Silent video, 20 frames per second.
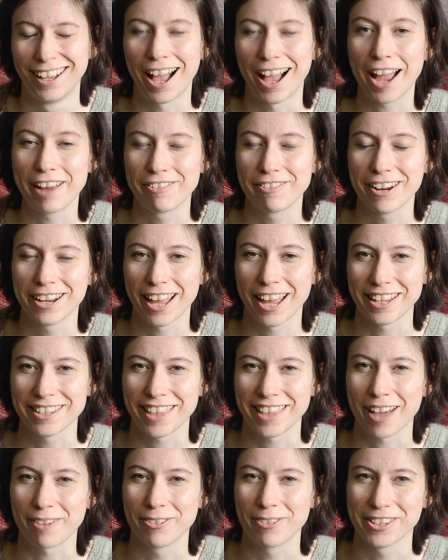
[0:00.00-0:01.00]
I realised
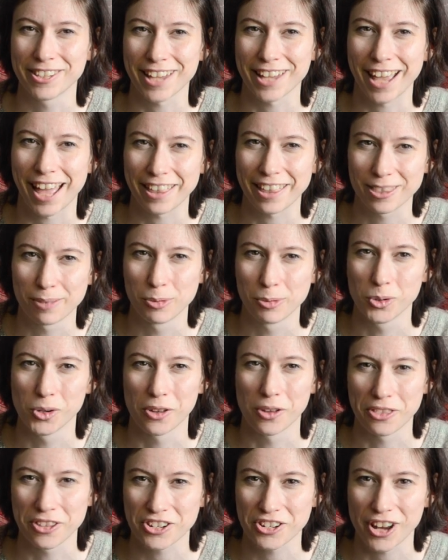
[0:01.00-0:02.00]
that once I had them all
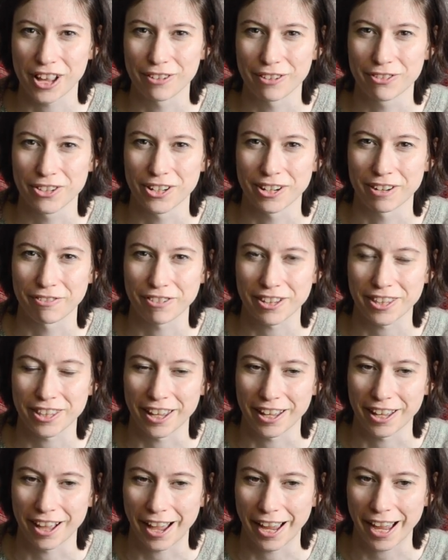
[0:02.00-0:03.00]
on the shelves and
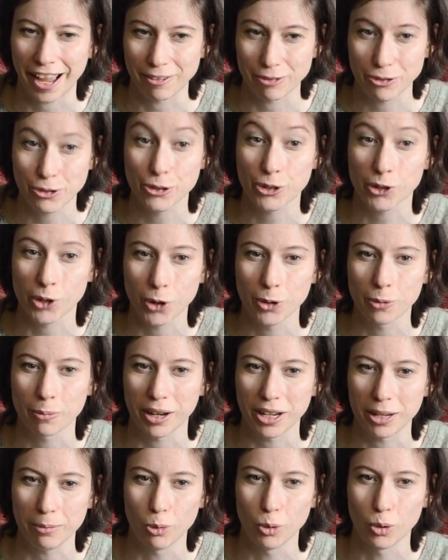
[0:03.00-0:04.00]
everything, I have so
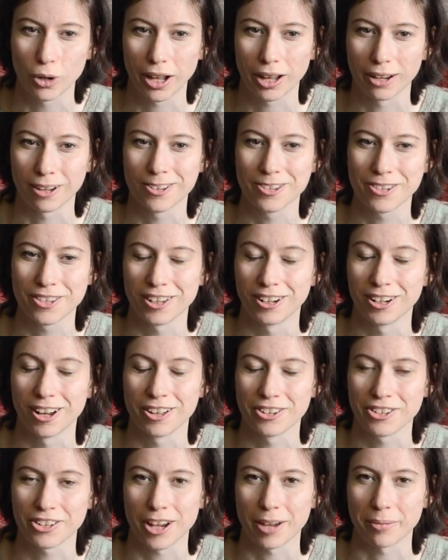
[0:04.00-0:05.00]
many more colours than
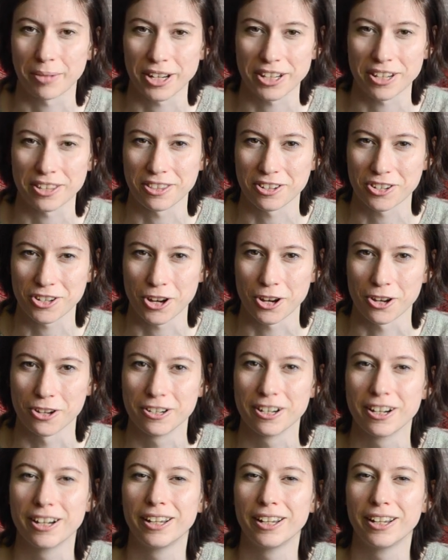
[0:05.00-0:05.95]
last time I did the show.